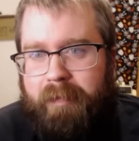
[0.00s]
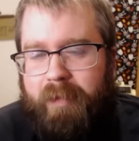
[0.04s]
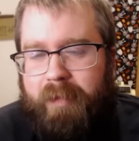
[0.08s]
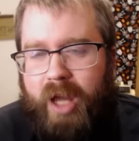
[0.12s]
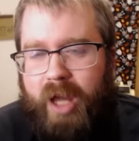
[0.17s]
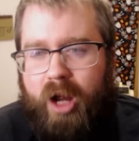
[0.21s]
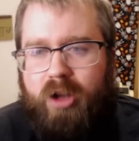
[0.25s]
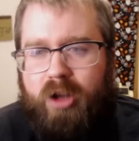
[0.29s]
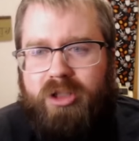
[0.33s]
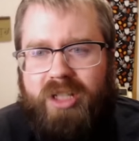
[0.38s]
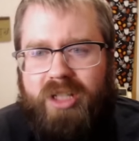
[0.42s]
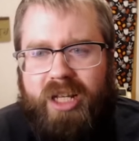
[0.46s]

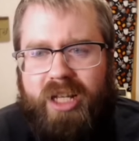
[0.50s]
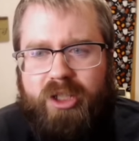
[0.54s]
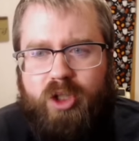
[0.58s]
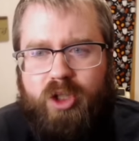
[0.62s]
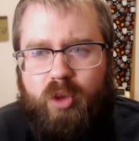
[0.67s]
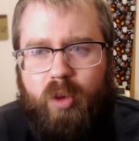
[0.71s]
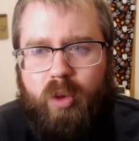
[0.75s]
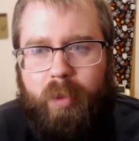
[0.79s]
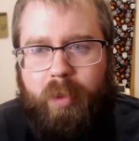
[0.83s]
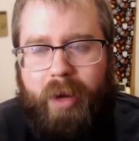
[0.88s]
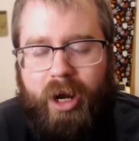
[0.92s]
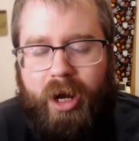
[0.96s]
I also like too
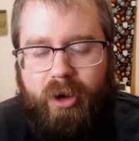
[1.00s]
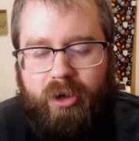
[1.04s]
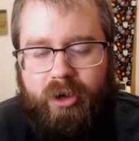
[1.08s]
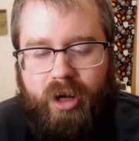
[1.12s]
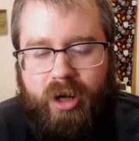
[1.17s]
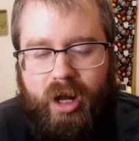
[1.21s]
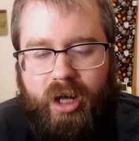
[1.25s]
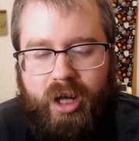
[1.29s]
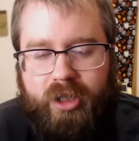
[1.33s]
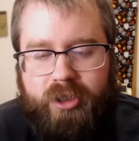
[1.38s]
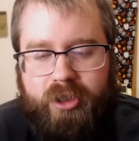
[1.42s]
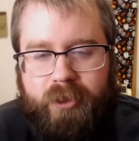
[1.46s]
where
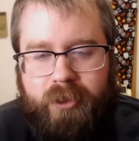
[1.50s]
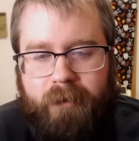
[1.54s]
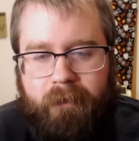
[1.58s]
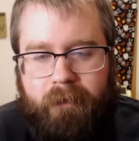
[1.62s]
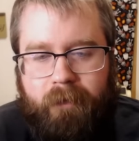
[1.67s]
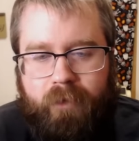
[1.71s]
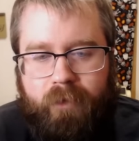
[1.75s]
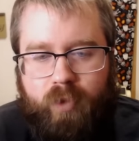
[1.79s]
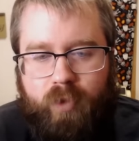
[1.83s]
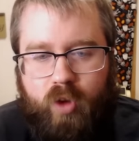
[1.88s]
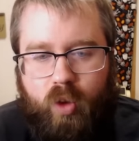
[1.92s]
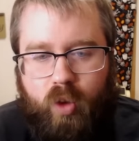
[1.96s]
Paradox
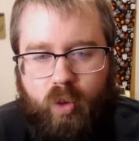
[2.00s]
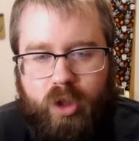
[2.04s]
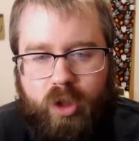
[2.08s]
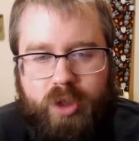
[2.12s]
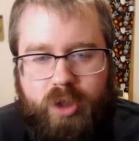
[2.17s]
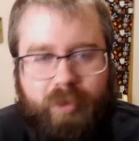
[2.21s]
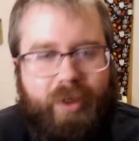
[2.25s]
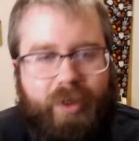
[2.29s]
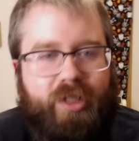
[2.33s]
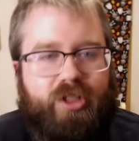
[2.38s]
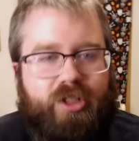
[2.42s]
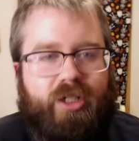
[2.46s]
was
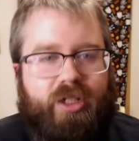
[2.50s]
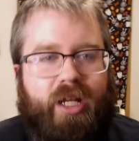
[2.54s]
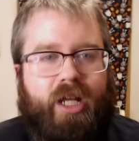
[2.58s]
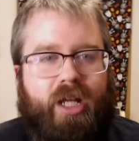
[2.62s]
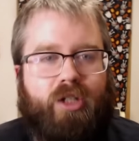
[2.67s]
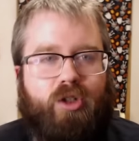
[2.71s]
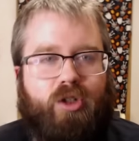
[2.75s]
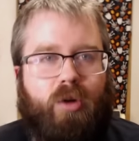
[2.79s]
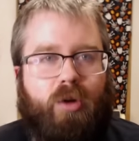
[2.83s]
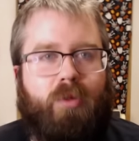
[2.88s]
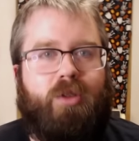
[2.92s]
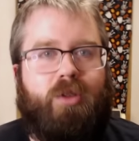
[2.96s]
mentioning in
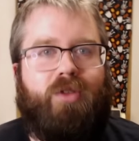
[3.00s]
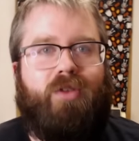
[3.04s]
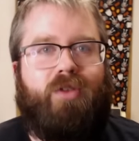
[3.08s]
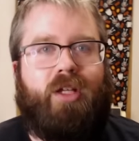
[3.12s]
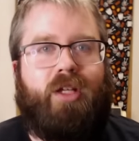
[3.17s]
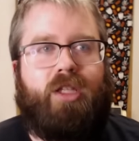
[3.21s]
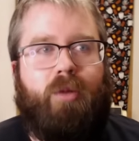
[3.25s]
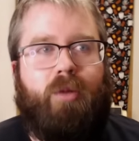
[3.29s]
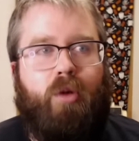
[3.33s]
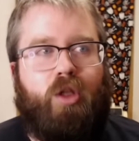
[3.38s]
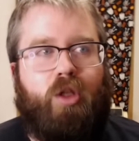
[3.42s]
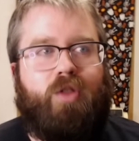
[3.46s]
terms of
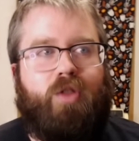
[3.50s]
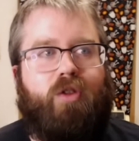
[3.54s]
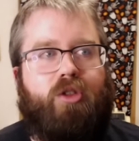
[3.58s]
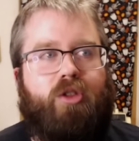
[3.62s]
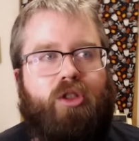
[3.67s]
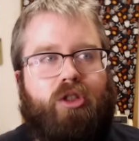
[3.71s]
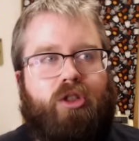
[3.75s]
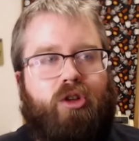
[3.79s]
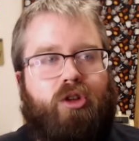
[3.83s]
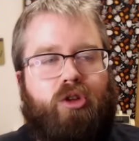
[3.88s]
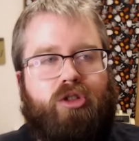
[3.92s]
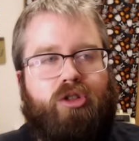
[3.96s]
like the multiverse
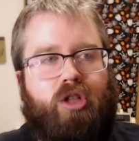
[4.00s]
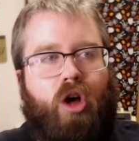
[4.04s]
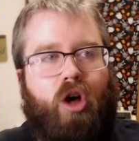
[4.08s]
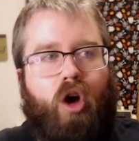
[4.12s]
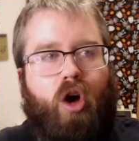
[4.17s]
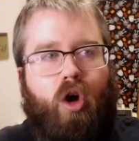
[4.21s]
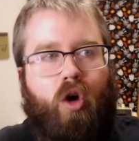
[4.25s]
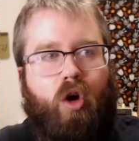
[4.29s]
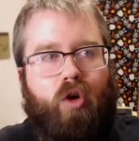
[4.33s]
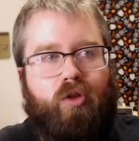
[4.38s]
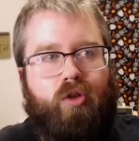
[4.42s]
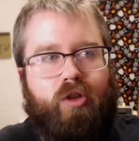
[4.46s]
that there's
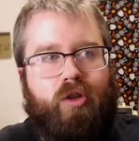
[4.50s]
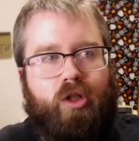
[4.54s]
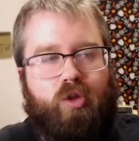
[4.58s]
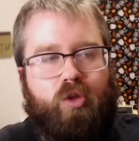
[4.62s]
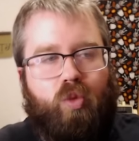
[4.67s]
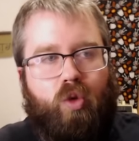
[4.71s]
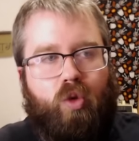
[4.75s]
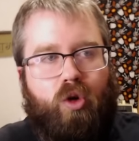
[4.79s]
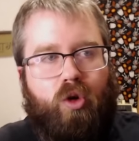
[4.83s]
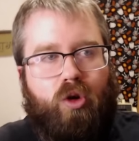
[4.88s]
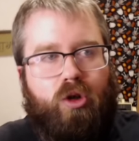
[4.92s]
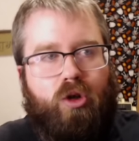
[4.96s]
all these
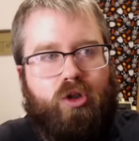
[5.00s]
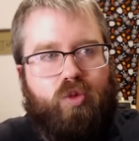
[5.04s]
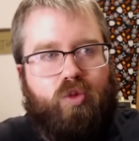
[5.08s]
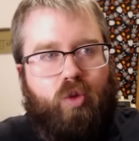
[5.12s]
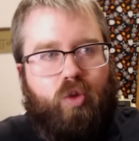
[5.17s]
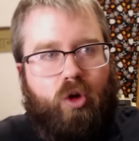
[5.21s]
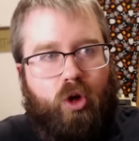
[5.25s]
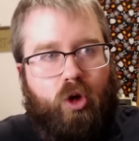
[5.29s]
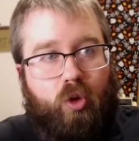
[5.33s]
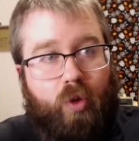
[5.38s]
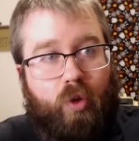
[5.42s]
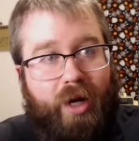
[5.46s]
worlds
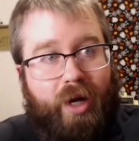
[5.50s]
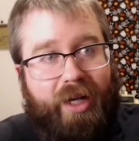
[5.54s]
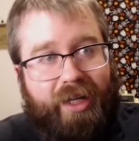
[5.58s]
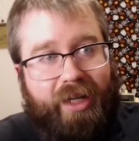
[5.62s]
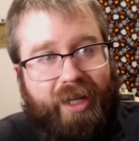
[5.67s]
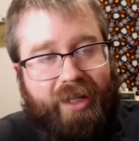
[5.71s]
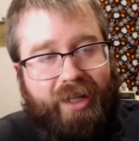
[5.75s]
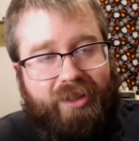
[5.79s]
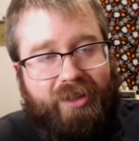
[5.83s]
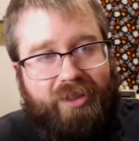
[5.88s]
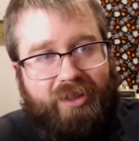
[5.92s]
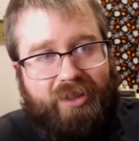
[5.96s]
where Gwen
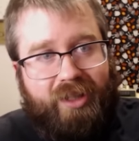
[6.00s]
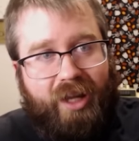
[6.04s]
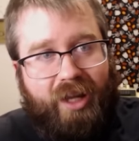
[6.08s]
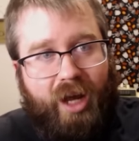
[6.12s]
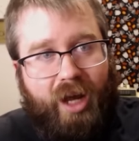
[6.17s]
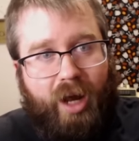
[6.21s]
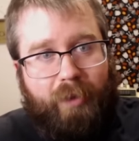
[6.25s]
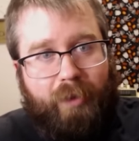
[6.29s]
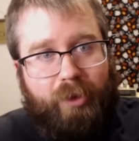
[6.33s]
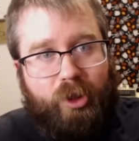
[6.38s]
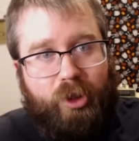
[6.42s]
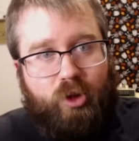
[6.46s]
gets the
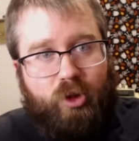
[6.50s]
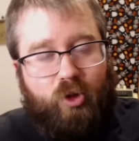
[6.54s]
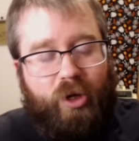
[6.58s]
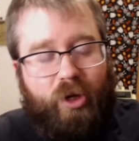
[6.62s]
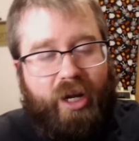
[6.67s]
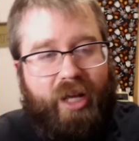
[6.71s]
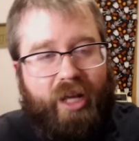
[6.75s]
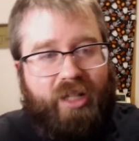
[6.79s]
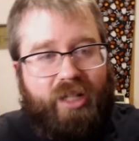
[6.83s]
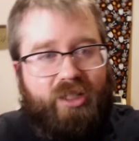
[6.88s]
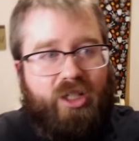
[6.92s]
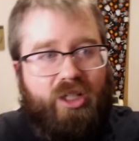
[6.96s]

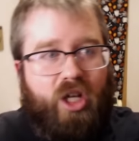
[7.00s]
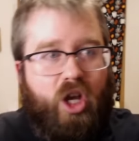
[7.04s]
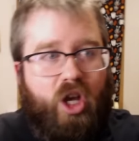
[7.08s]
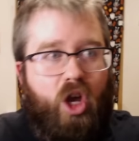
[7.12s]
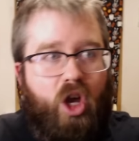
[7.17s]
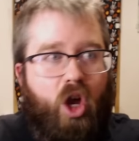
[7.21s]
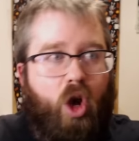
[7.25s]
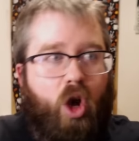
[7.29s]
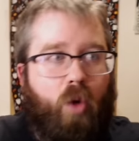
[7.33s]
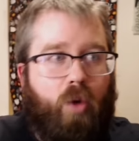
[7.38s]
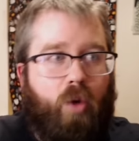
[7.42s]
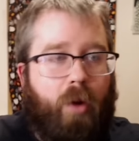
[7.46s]
Omnitrix,
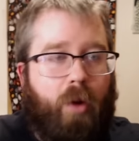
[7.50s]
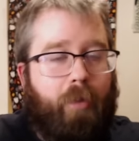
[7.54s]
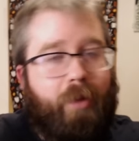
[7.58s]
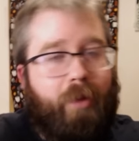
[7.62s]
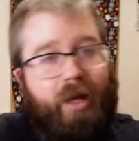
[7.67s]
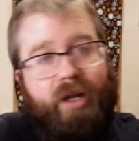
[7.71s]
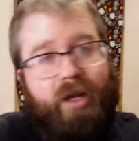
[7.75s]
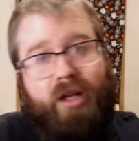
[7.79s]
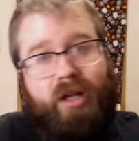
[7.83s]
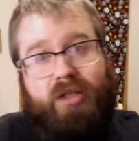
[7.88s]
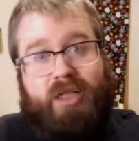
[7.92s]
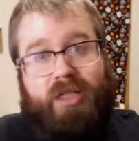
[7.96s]
where
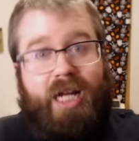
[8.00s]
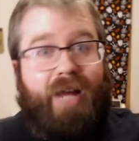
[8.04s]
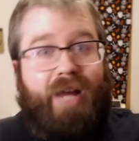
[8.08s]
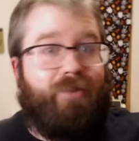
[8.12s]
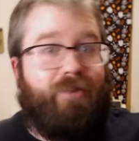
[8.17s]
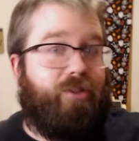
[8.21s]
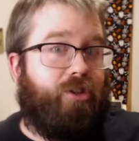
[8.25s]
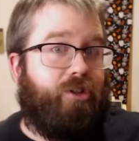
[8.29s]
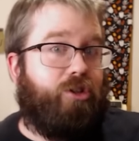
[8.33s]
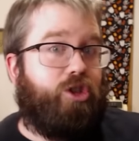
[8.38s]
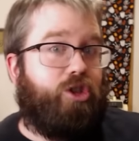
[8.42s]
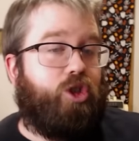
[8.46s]
Ben doesn't have
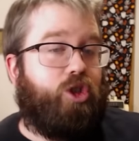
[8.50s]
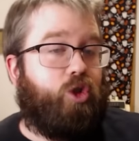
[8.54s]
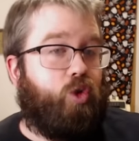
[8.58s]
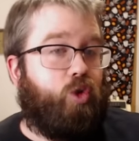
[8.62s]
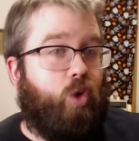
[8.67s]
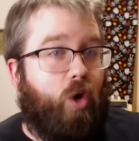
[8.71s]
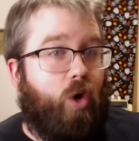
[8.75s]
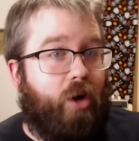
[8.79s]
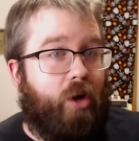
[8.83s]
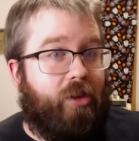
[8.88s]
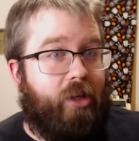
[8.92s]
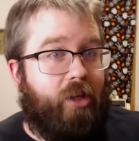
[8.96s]
to
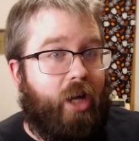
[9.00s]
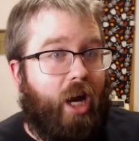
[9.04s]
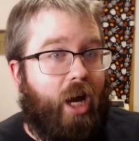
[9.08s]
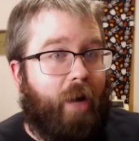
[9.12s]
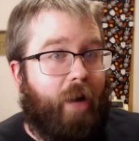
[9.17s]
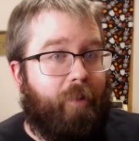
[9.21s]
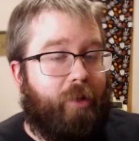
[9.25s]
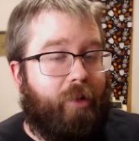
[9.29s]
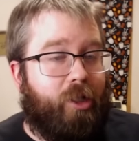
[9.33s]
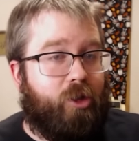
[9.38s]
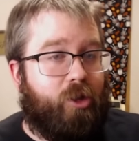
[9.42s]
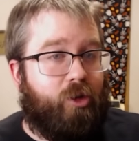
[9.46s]
destroy the
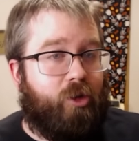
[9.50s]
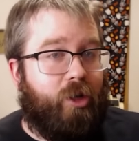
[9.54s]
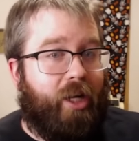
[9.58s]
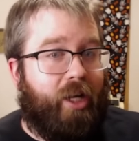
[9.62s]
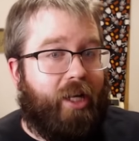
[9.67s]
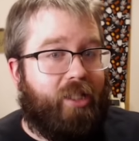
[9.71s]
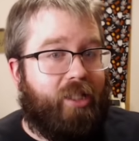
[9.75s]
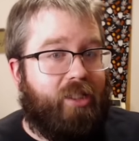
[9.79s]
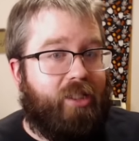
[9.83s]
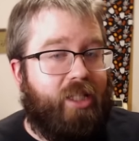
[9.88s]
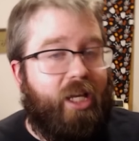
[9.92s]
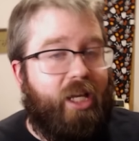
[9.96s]

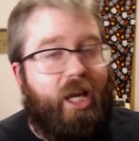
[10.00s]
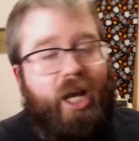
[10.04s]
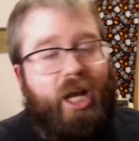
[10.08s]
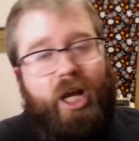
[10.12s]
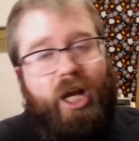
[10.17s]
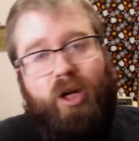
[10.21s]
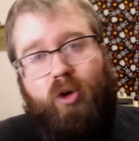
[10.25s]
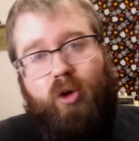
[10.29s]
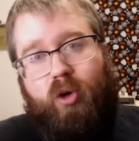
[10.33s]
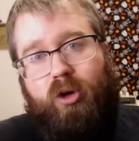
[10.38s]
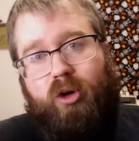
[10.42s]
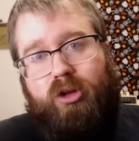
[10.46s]
Omnitrix
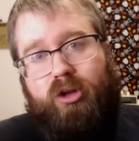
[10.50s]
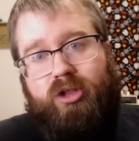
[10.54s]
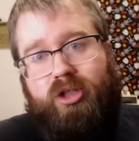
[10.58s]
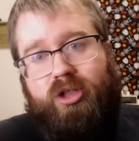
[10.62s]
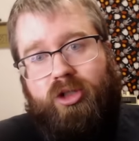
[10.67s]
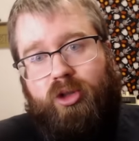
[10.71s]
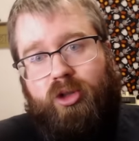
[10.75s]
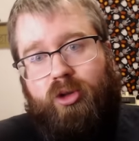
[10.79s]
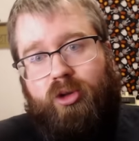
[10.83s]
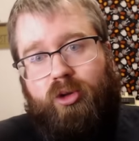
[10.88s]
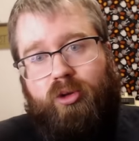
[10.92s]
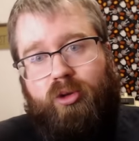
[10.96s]
in order
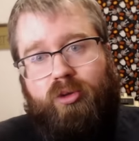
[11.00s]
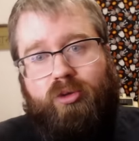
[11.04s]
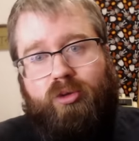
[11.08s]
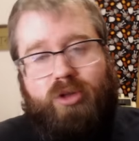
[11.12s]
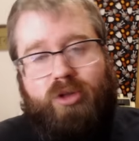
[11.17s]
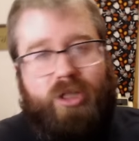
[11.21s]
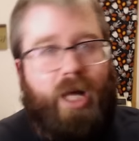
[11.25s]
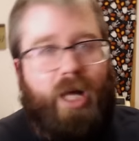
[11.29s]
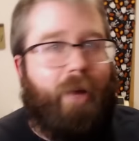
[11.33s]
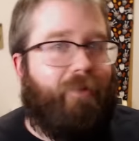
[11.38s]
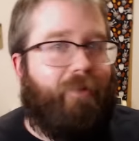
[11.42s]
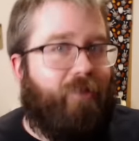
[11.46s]
to
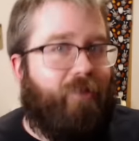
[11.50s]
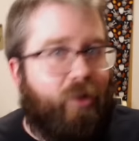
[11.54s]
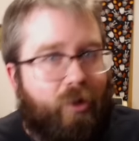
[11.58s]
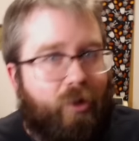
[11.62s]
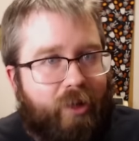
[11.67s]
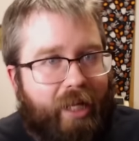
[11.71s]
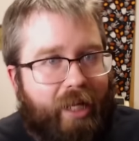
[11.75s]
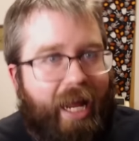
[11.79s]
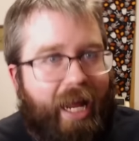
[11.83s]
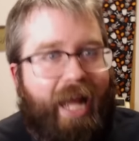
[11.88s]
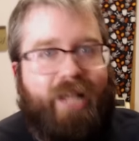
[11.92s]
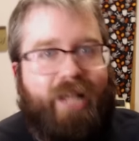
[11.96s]
stop
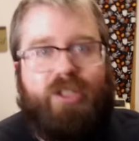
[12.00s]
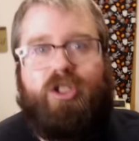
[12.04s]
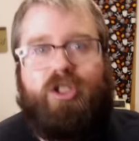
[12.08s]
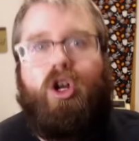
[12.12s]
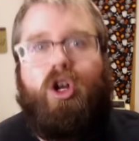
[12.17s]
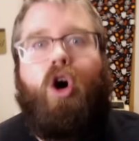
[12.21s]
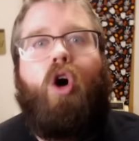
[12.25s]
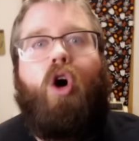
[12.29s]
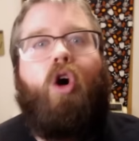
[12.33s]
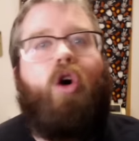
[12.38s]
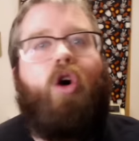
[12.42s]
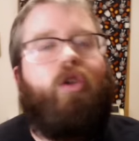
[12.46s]
Vilgax and
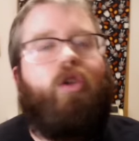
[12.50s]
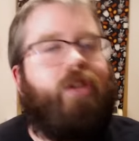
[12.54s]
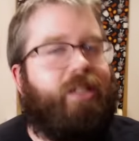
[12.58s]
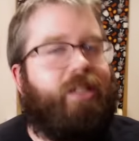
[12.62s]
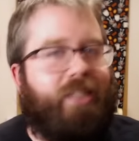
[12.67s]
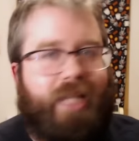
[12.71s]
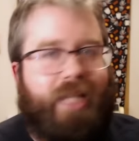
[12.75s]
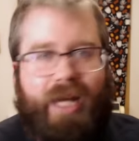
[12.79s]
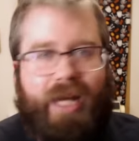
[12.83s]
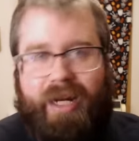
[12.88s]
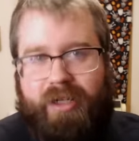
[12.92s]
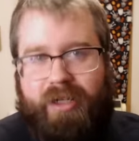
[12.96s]
all this
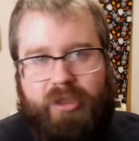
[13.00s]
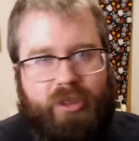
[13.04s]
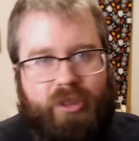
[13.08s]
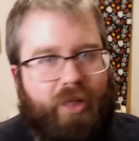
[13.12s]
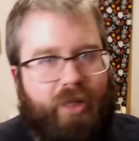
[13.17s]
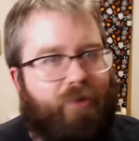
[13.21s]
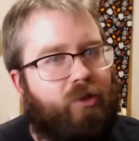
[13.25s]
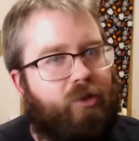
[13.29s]
kind of stuff.